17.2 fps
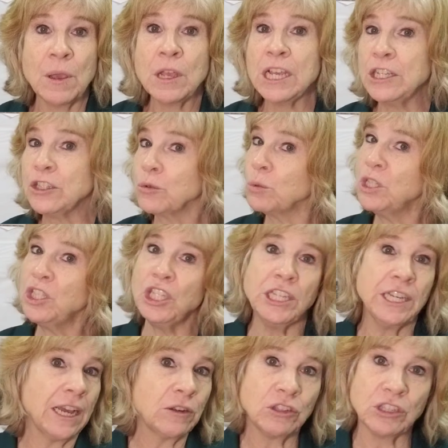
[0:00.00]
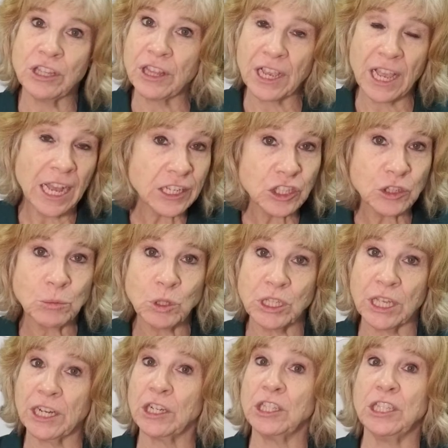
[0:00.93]
It's reaching out to the customers
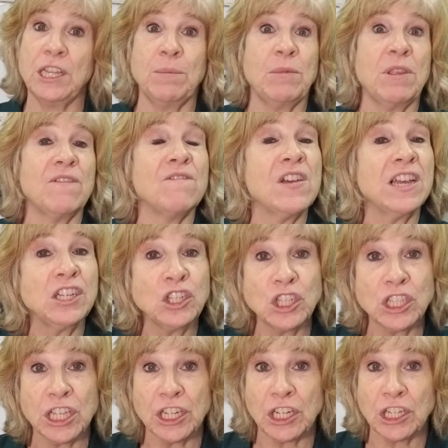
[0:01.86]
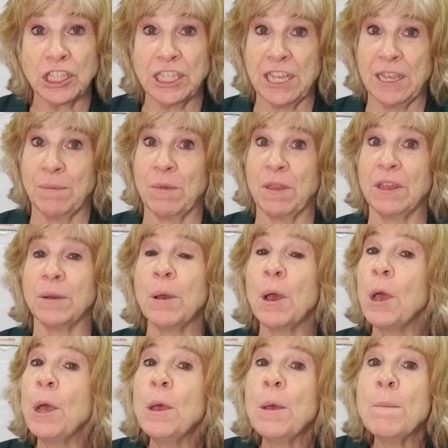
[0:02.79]
on our team, the vendors on our team, the
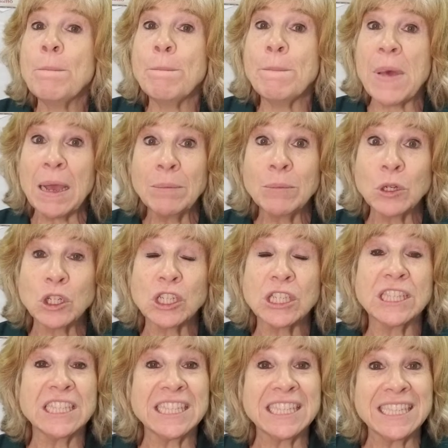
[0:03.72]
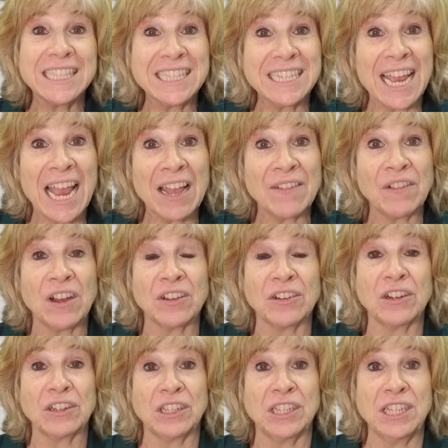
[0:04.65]
members, the staff on
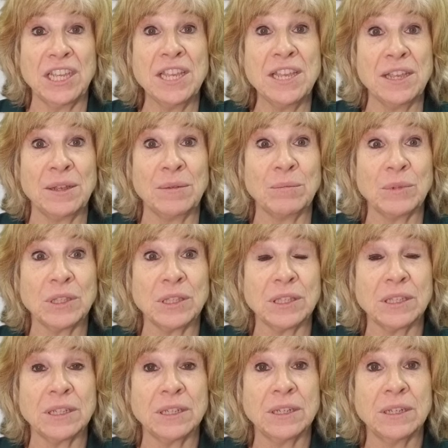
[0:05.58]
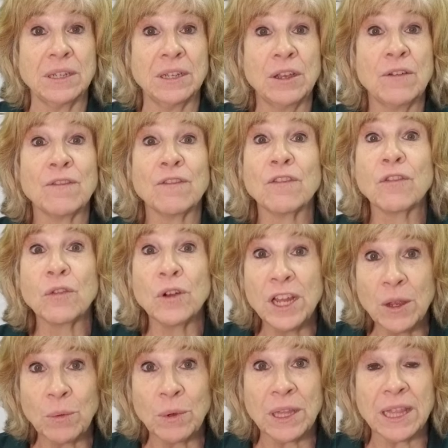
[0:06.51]
our teams
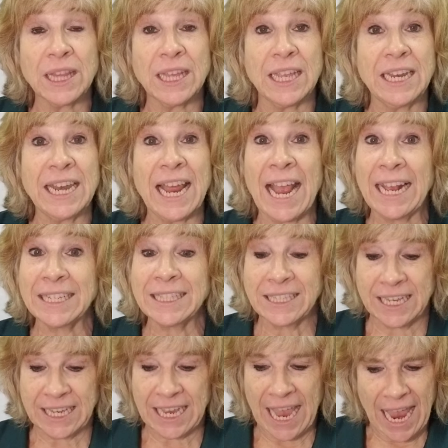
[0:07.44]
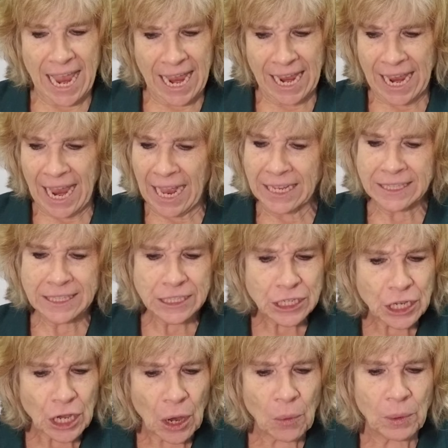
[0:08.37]
frequently, and asking, hey, how's it
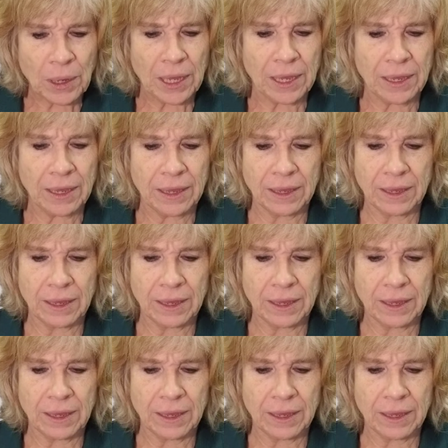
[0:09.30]
going?